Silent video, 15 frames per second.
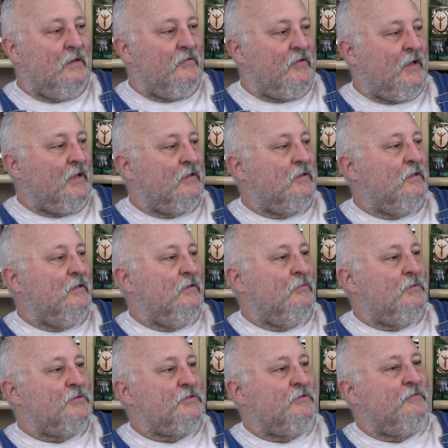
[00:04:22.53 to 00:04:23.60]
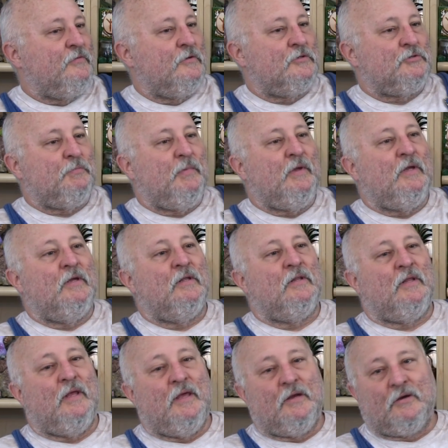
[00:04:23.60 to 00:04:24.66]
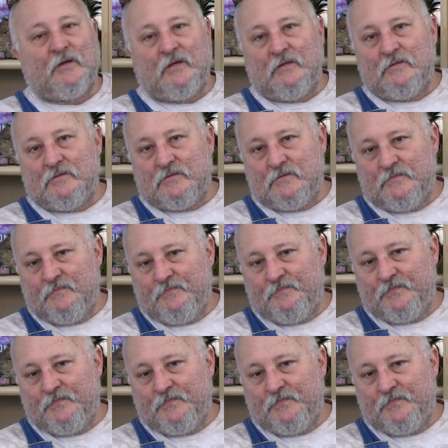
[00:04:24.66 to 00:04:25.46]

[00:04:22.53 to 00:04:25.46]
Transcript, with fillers: I've got the original first being, the Energans,